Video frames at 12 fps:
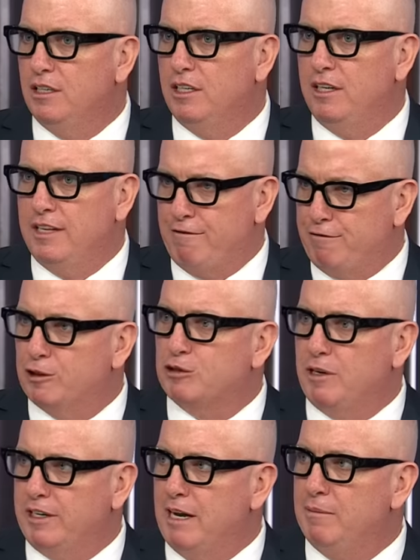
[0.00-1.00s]
in that first
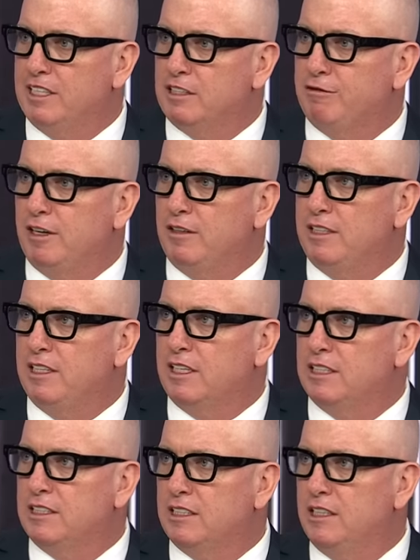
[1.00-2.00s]
round of game against Fairleigh
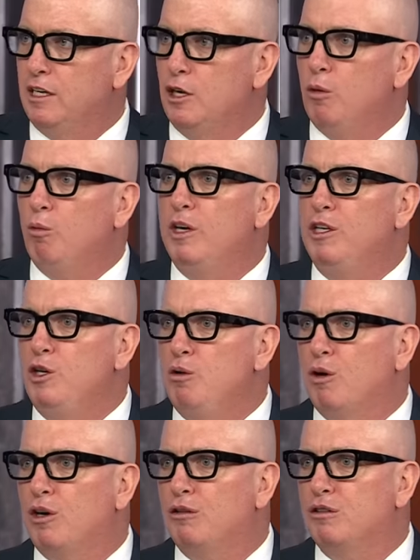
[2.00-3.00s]
Dickinson. When
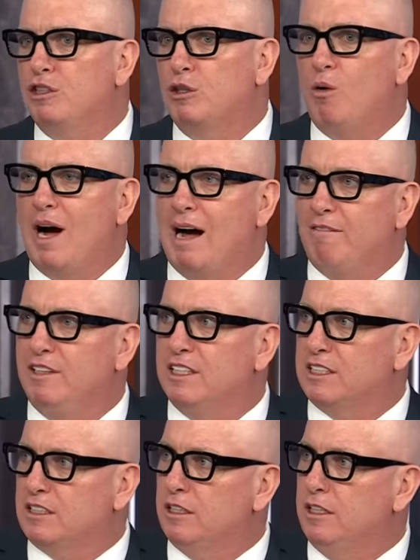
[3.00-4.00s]
you are so
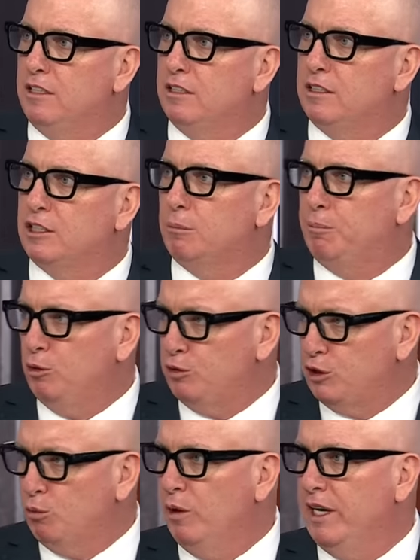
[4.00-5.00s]
obviously
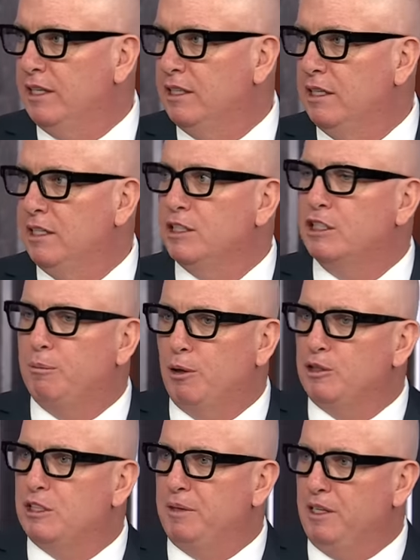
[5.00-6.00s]
supposed to win,
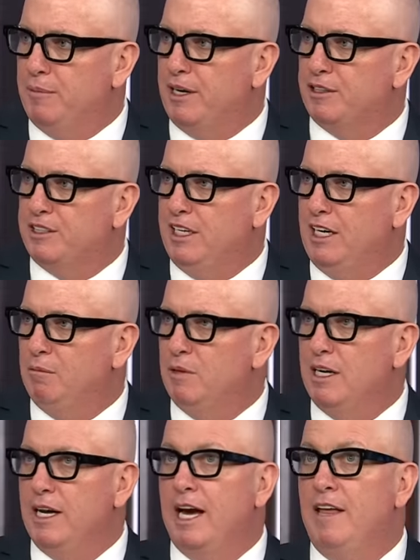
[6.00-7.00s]
supposed to be the better team,
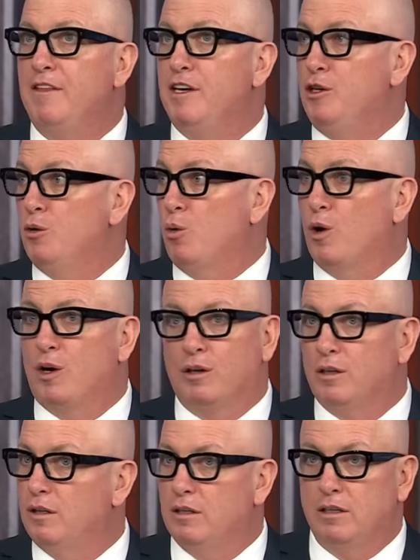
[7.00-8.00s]
and then your
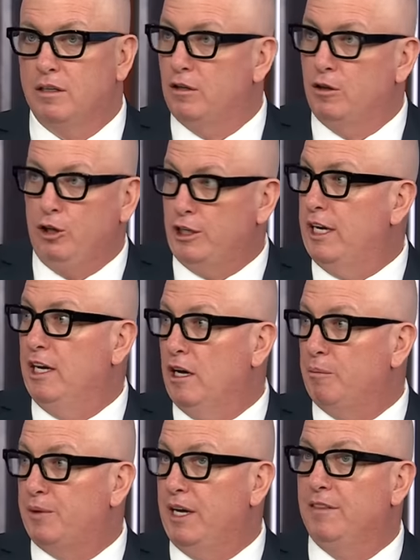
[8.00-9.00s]
looking
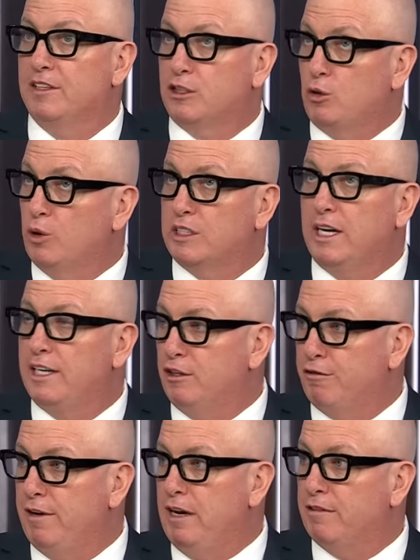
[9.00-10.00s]
up and the score's not in your
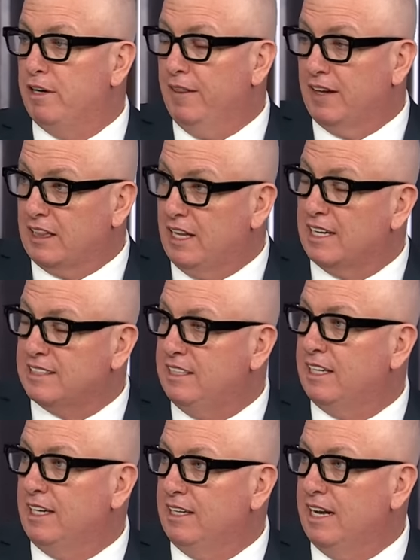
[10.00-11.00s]
favor and the clock's
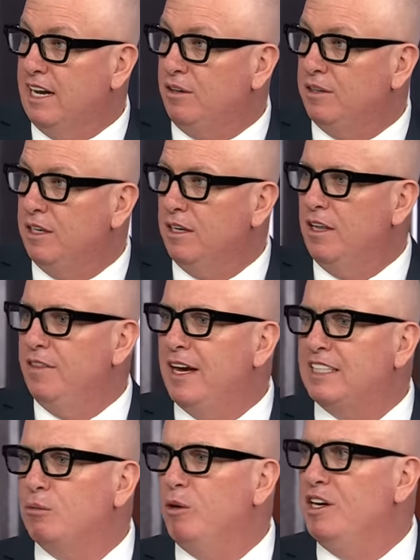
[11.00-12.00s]
ticking down,
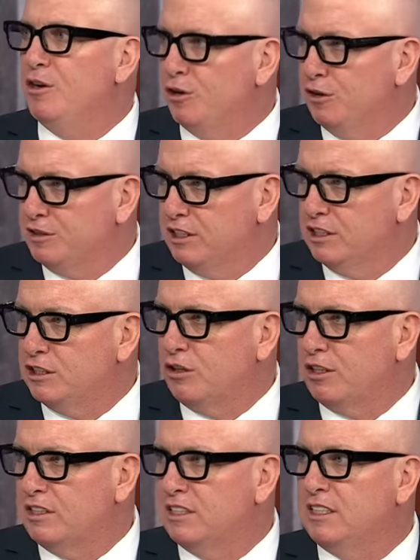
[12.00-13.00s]
that's when nerves can
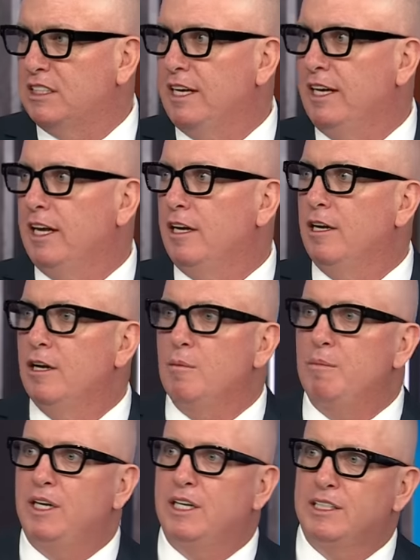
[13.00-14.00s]
start to set in
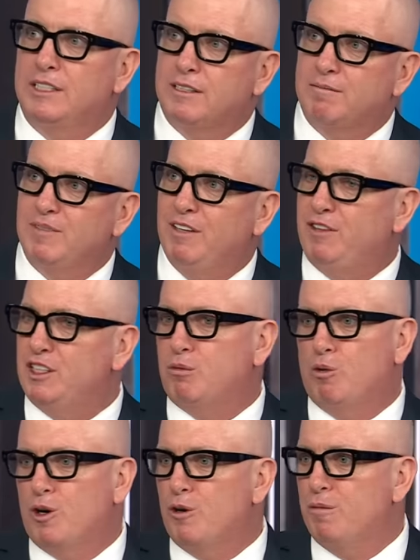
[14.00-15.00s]
because if this
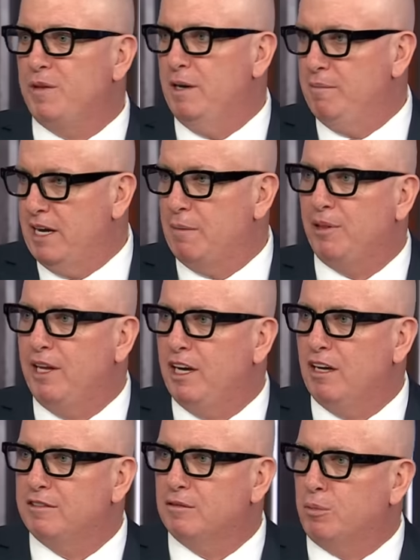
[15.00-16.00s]
were the NBA
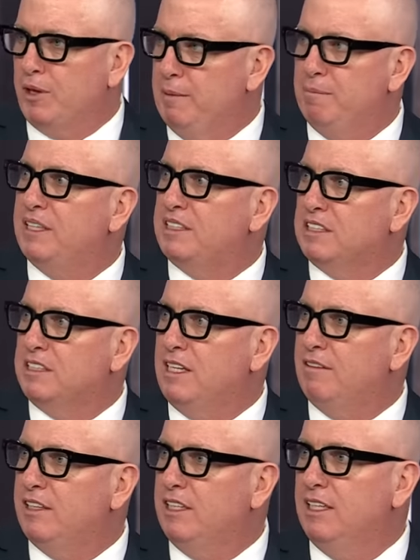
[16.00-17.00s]
playoffs, playing best of
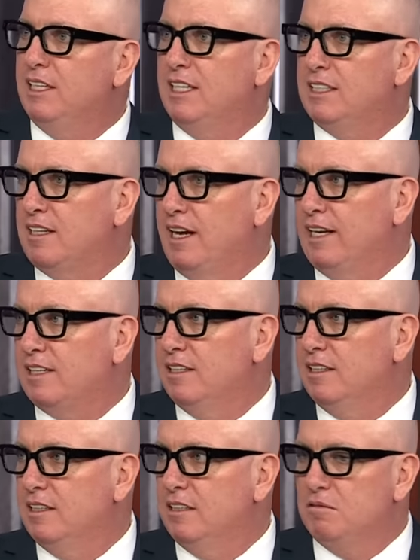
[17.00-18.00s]
seven, it's like,
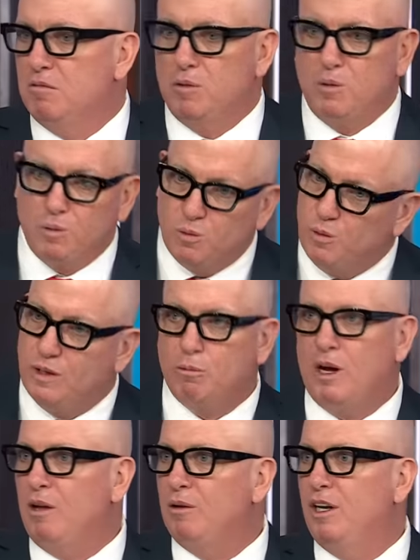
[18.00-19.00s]

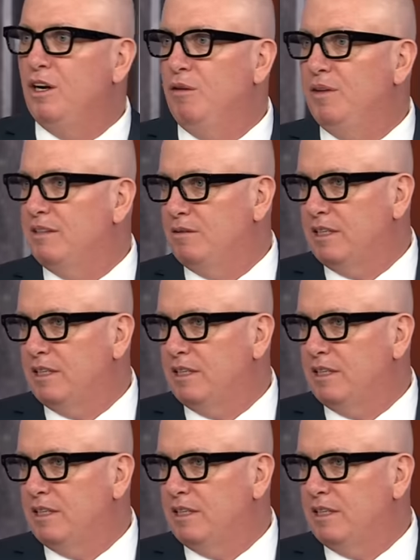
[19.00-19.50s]
well, you know, that's,